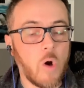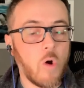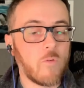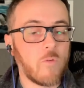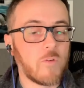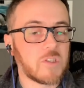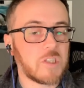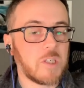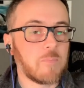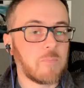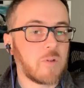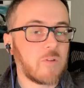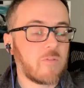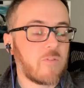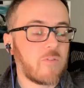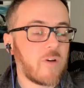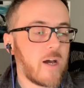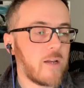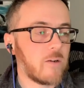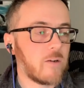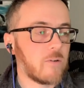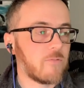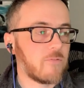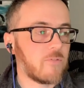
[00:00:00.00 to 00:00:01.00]

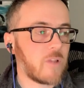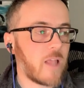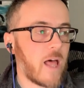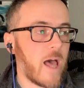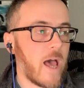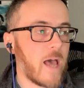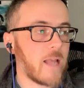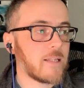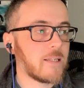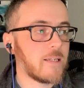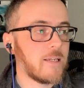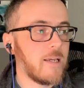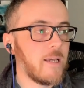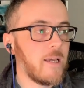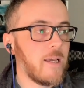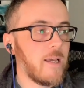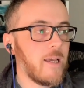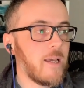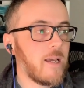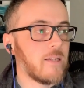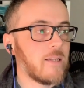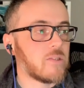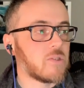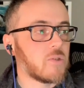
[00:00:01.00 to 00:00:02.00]
oversimplified or flat.
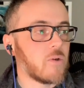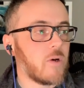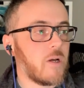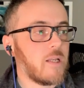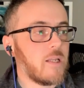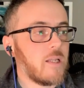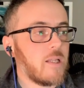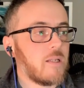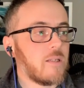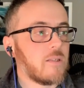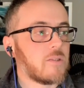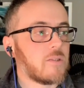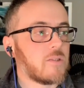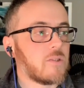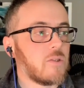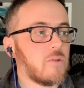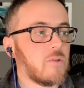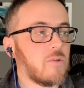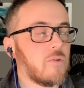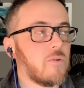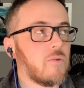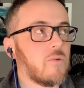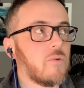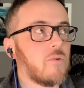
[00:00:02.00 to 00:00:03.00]
And so I needed
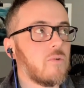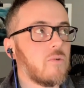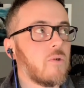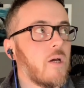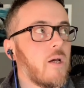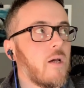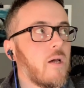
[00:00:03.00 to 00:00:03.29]
to,